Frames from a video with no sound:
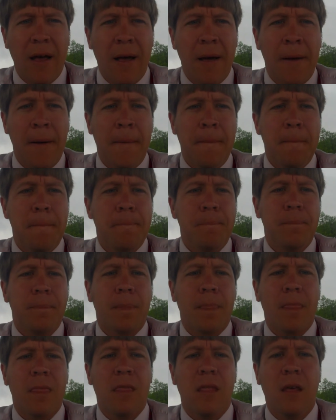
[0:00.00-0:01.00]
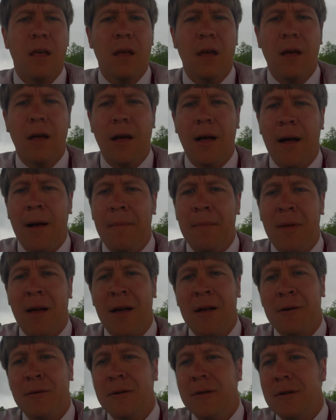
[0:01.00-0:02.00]
I'm
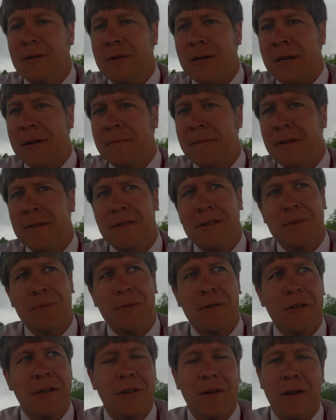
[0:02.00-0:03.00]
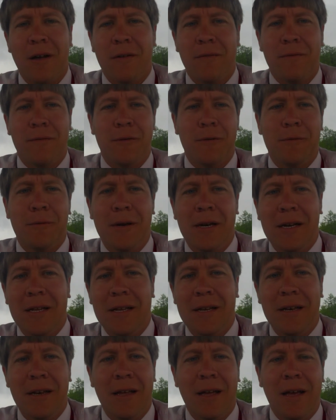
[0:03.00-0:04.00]
not going to recommend this book for
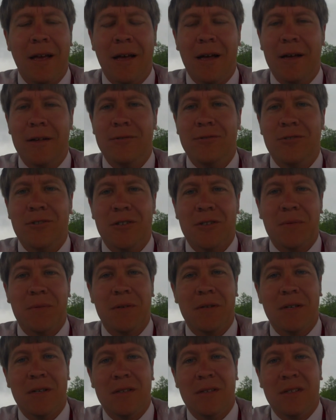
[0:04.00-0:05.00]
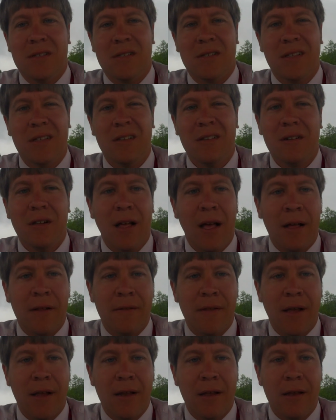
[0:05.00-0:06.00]
reading just because it's a little
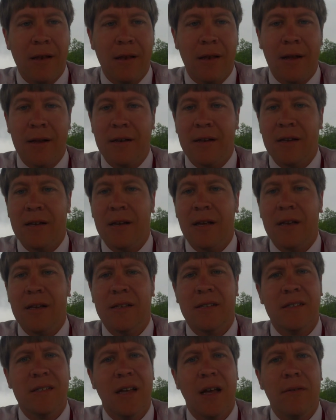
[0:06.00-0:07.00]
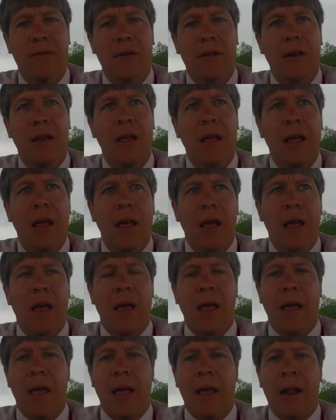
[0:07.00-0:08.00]
outdated, 1997,
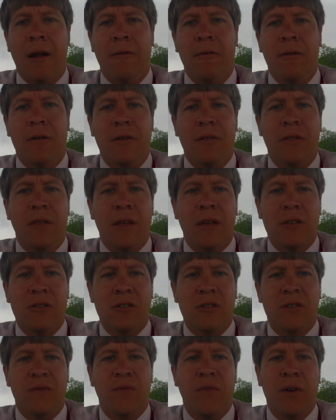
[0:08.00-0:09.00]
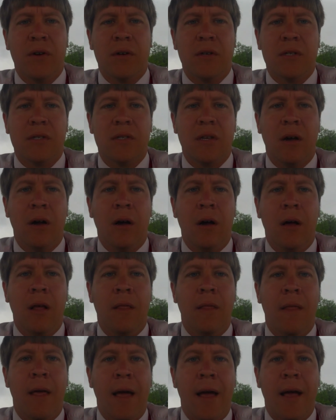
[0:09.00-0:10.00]
and I really think it just focused
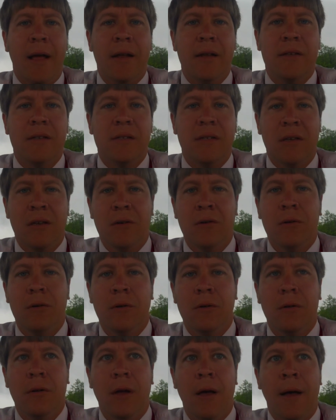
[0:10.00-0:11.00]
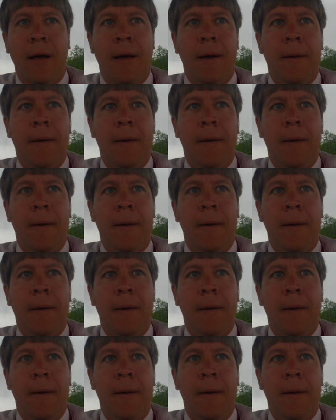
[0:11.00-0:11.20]
on that single